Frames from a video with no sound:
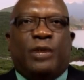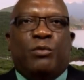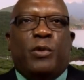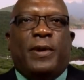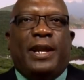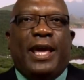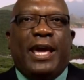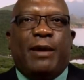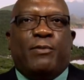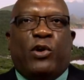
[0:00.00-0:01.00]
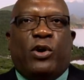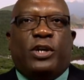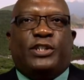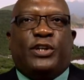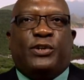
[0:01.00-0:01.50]
We will aim
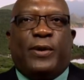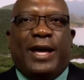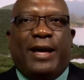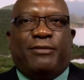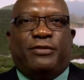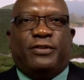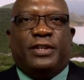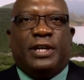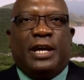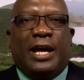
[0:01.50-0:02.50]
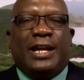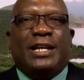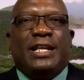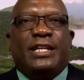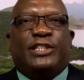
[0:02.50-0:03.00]
also to have at
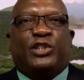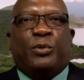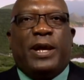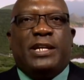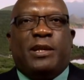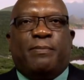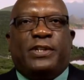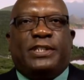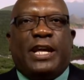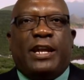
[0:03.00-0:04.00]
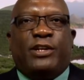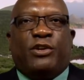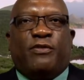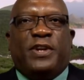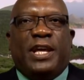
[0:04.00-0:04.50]
least
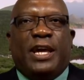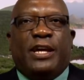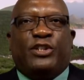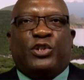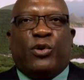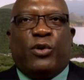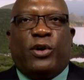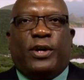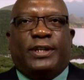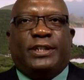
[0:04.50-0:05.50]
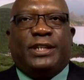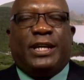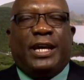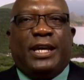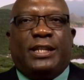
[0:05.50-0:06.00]
20% of the age cohort,
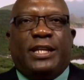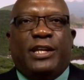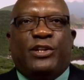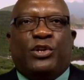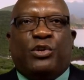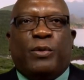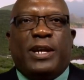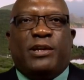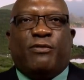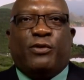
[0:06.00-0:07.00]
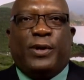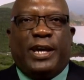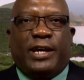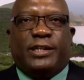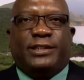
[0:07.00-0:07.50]
18 to 24
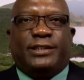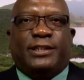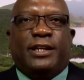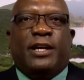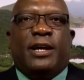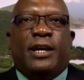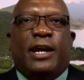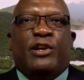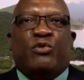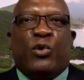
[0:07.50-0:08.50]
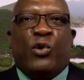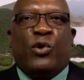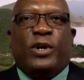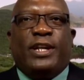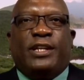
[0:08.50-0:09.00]
years,
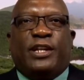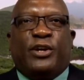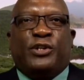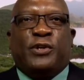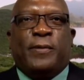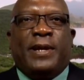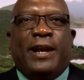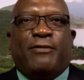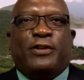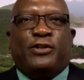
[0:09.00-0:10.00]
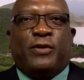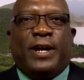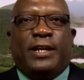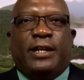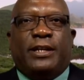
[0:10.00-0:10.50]
enrolled in tertiary level
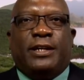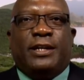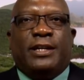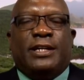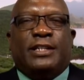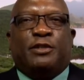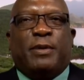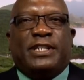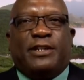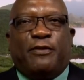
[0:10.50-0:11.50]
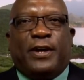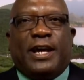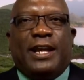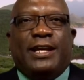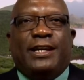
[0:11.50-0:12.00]
training,
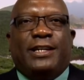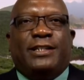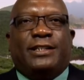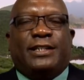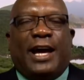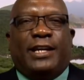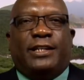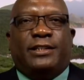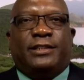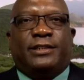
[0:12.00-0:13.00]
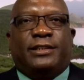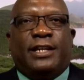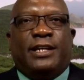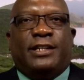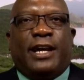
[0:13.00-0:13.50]
specifically in science,
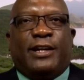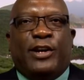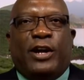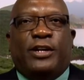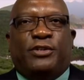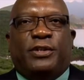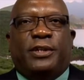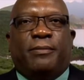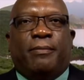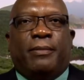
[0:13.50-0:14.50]
technology,